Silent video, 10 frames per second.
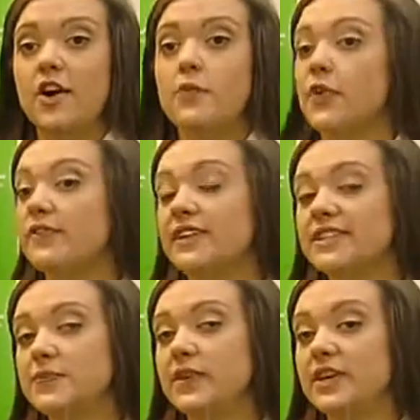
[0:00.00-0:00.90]
More
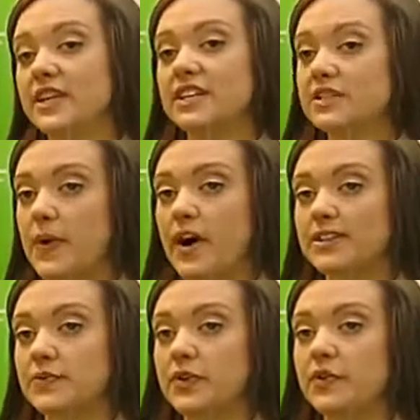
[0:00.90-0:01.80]
flexibility is
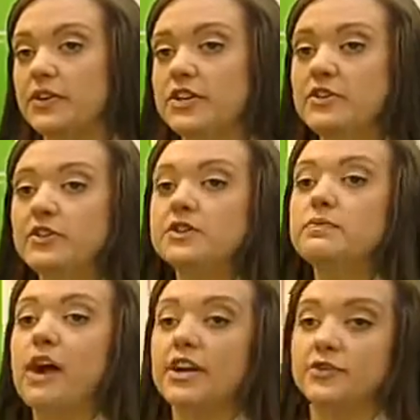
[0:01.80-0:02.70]
possible when you use a
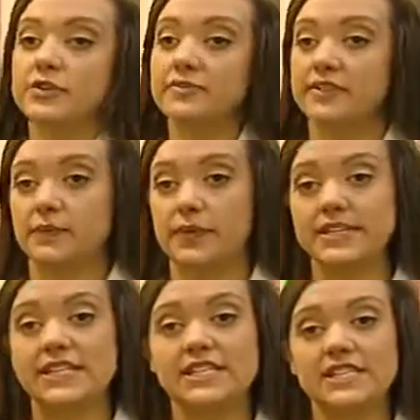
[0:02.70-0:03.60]
module of field
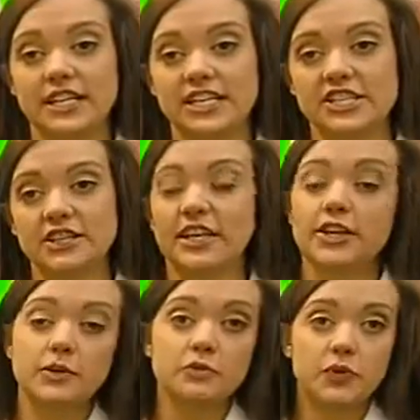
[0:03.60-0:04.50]
bus installation like
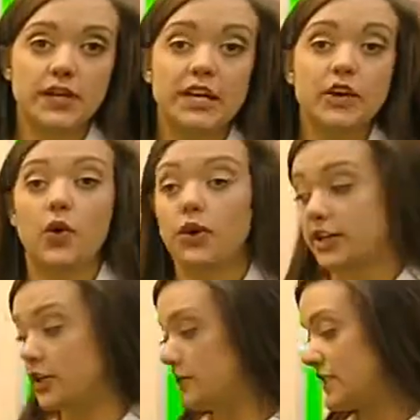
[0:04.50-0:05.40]
Cube 20 or
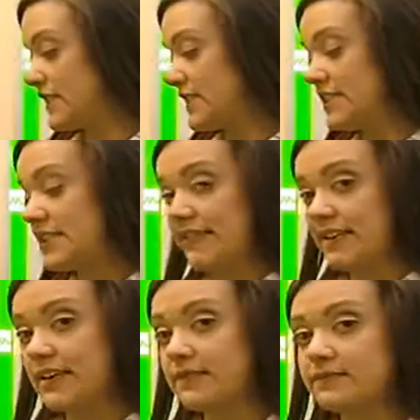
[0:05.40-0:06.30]
Cube 67.
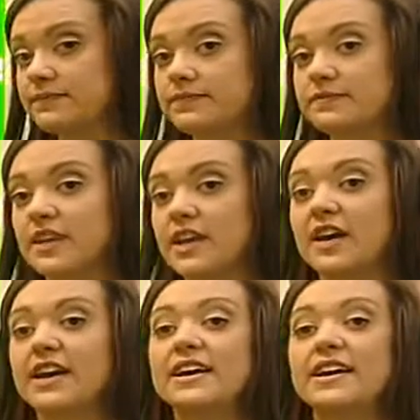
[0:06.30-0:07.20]

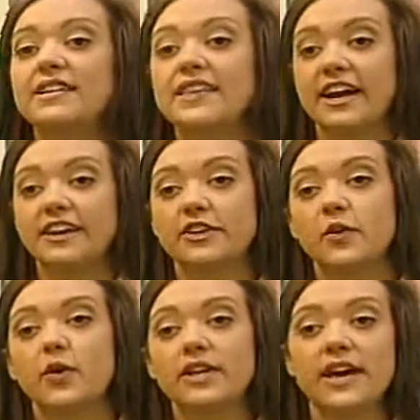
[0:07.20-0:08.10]
There, you
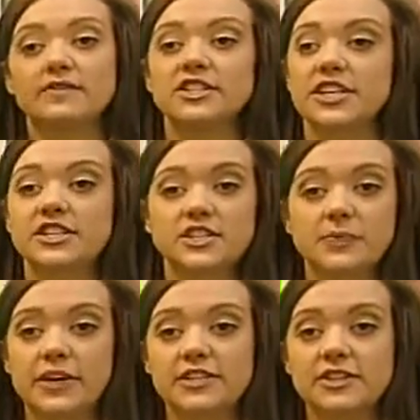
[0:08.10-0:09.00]
only have to change the
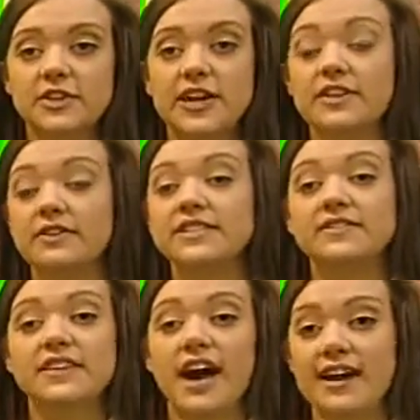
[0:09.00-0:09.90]
bus node and the rest
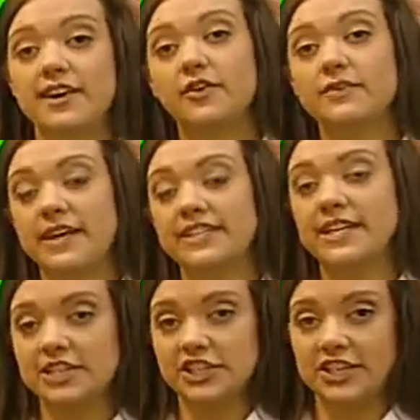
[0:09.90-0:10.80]
of the I/O remains
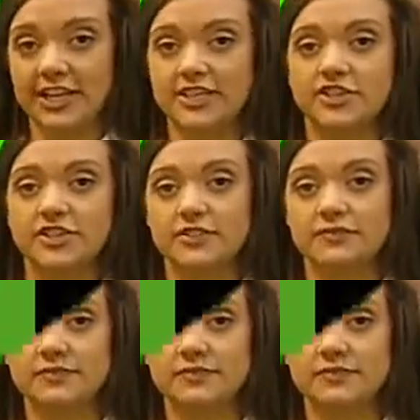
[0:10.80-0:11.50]
unchanged.